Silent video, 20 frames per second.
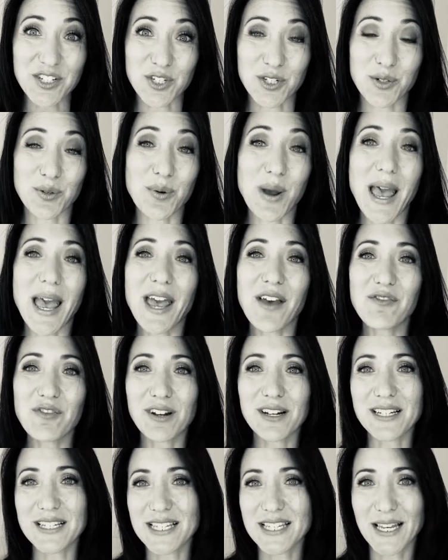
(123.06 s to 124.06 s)
to
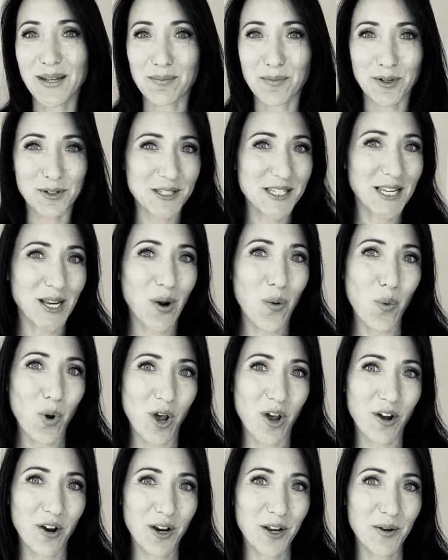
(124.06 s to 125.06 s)
effortless hypnotic
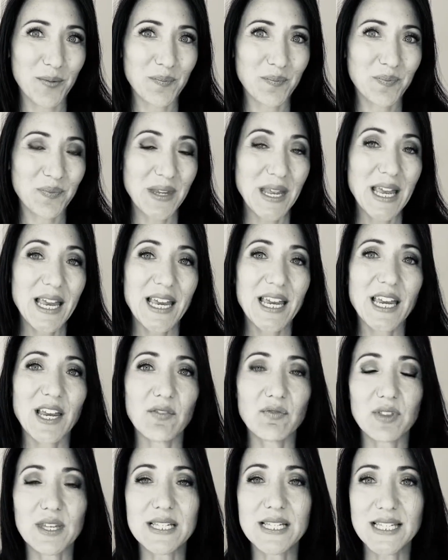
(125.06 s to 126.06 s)
work.
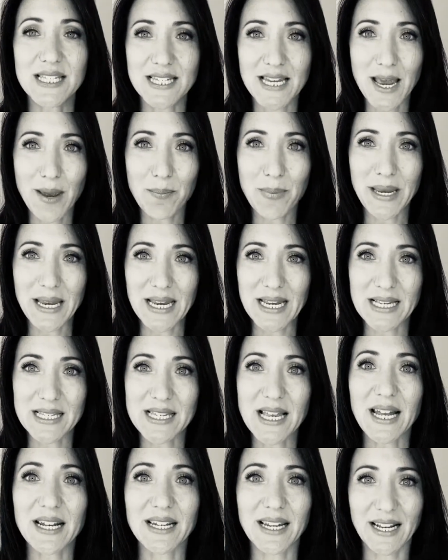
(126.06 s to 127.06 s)
If this step
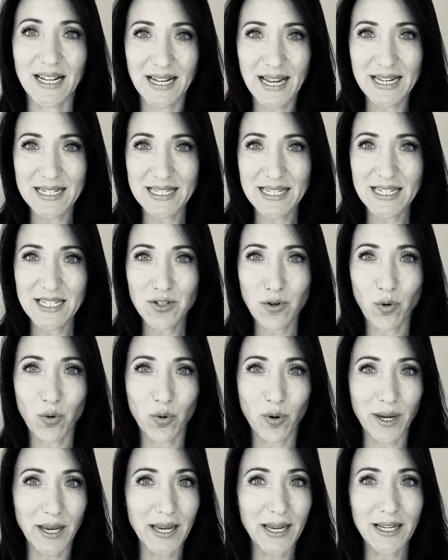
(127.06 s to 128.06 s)
is neglected
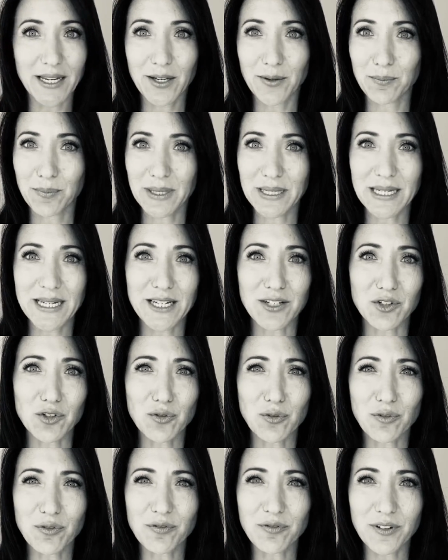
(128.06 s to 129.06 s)
or incomplete,
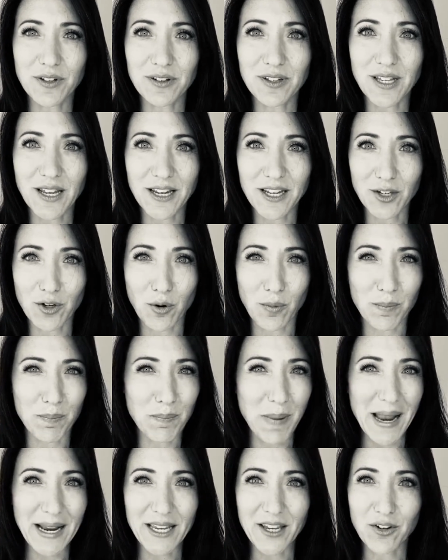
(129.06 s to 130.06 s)
you'll feel like you're
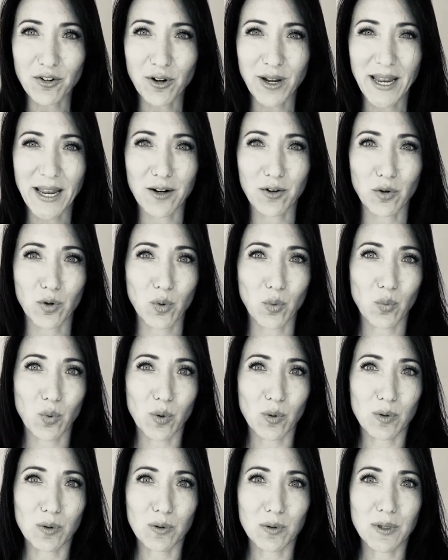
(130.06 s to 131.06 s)
banging your head on a
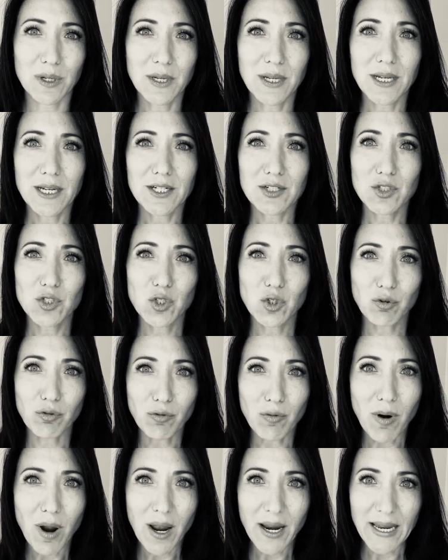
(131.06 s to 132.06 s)
wall,
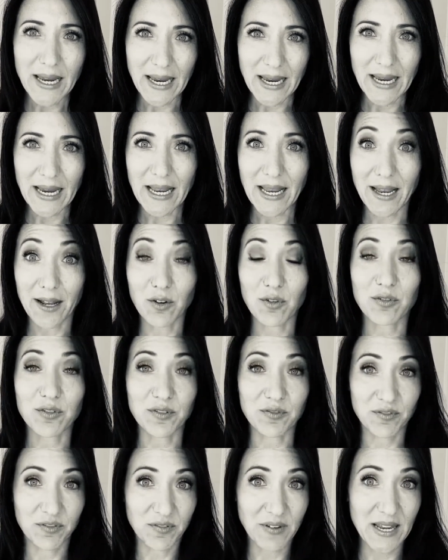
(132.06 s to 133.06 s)
trying and
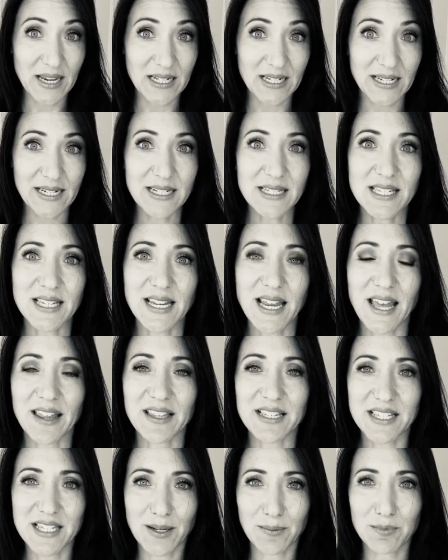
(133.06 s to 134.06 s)
often failing to get
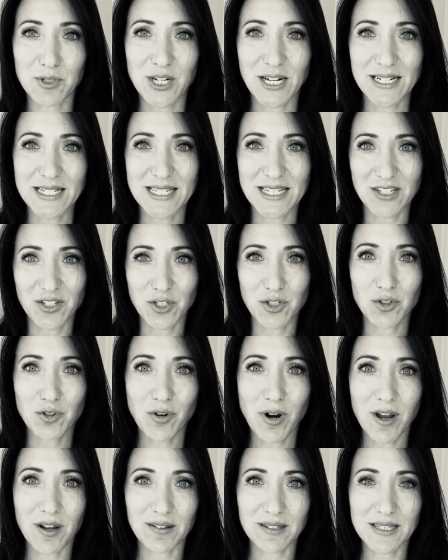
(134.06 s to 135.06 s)
the subject into
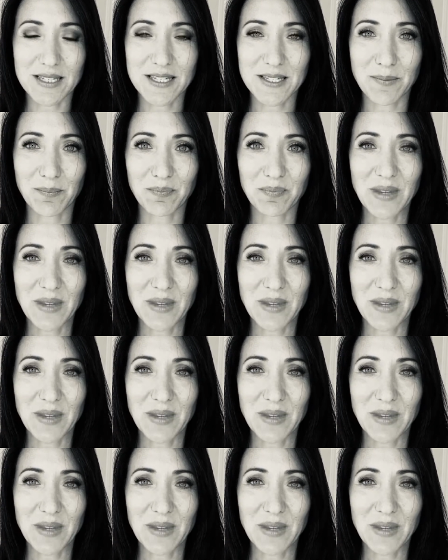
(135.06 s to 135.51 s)
trance.